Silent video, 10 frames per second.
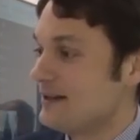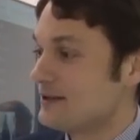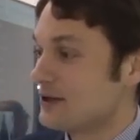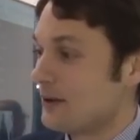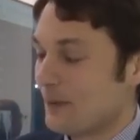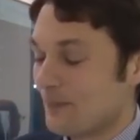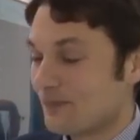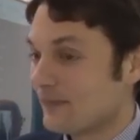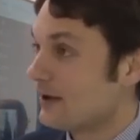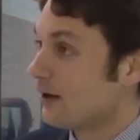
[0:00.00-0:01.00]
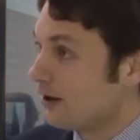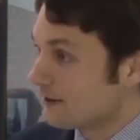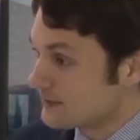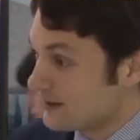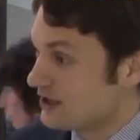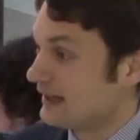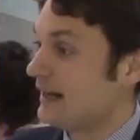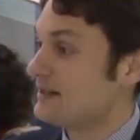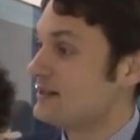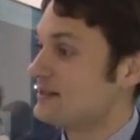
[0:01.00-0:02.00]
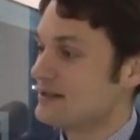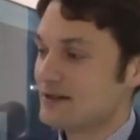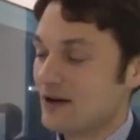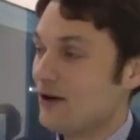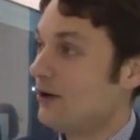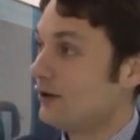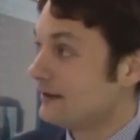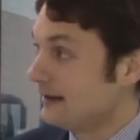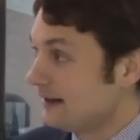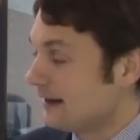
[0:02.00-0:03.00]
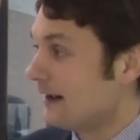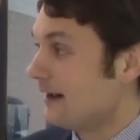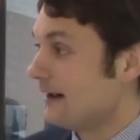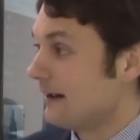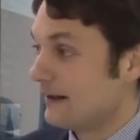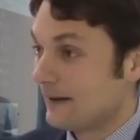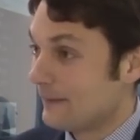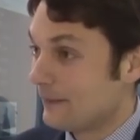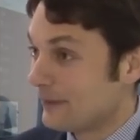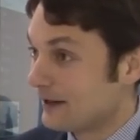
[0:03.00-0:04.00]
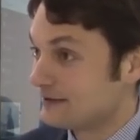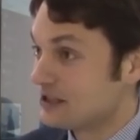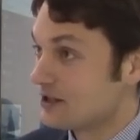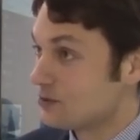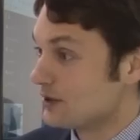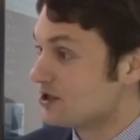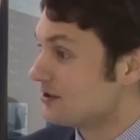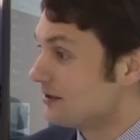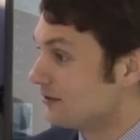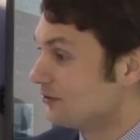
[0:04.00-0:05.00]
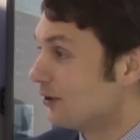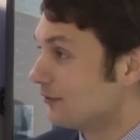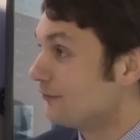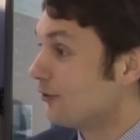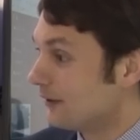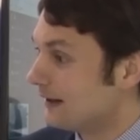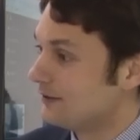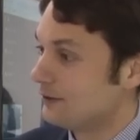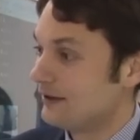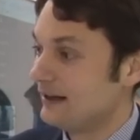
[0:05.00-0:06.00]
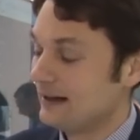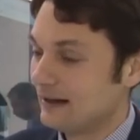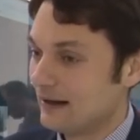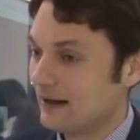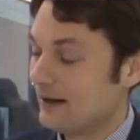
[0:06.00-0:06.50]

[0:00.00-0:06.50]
So all the special cases, all the migrations which don't fall into the